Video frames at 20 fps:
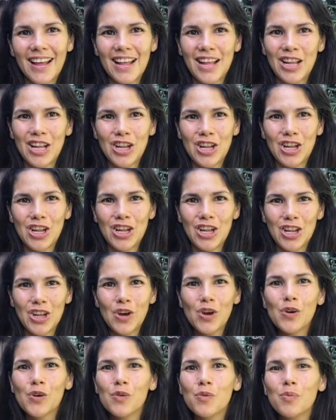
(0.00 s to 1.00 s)

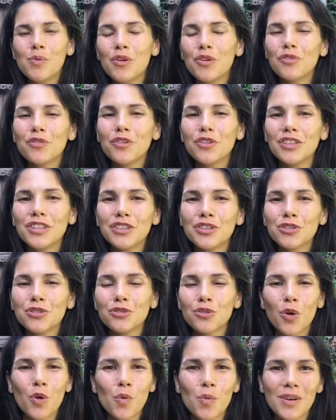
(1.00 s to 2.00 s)
Hello, beautiful dear
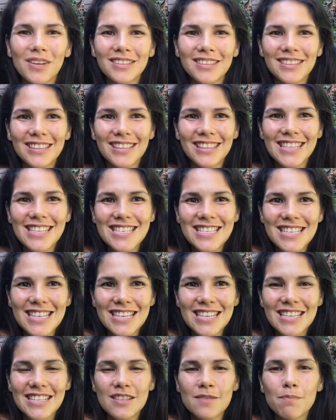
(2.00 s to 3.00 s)
soul ones. This
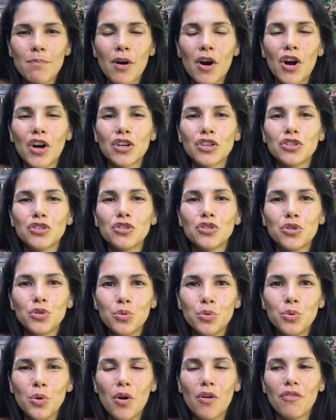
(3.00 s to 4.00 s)
is part
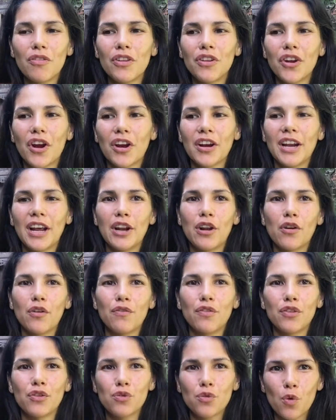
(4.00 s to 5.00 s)
2 of the Dark Night of
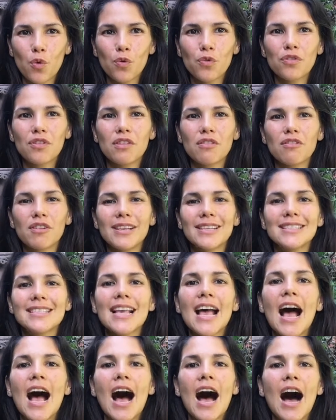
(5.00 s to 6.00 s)
the Soul series.
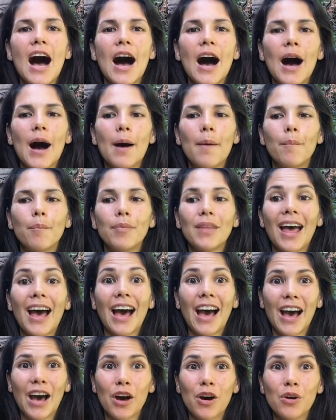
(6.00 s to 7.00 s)

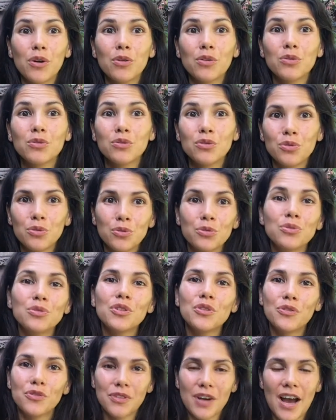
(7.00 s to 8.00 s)
How to
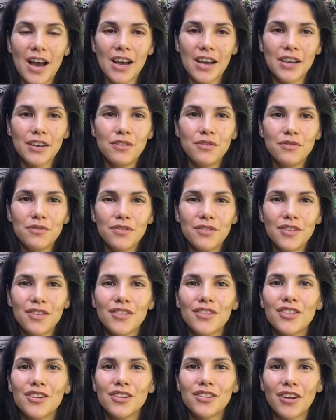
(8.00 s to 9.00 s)
survive
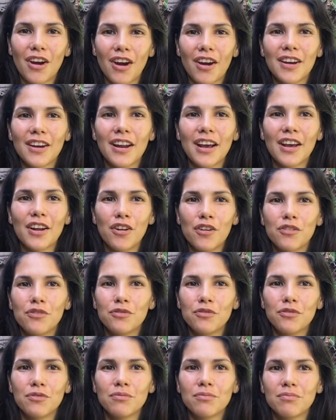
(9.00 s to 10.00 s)
the dark night of
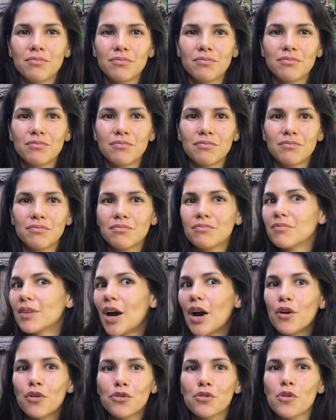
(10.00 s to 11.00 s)

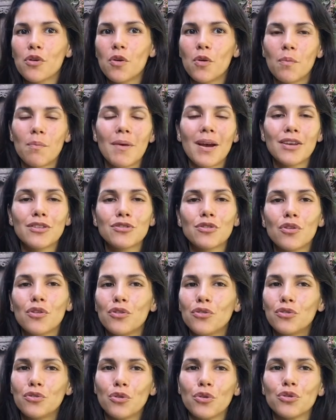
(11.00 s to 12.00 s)
our soul, my
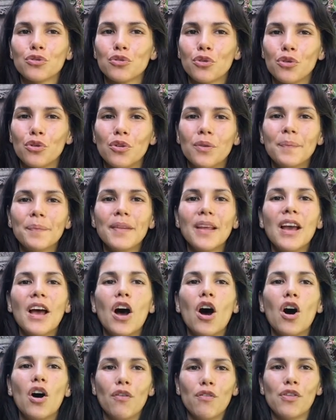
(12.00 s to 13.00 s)
soul, your soul,
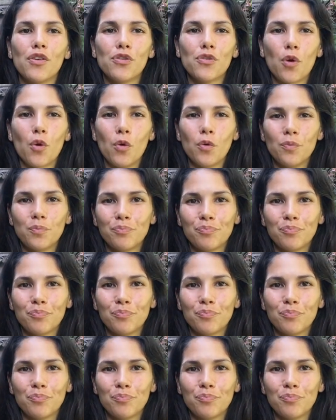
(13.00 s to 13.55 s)
of the soul.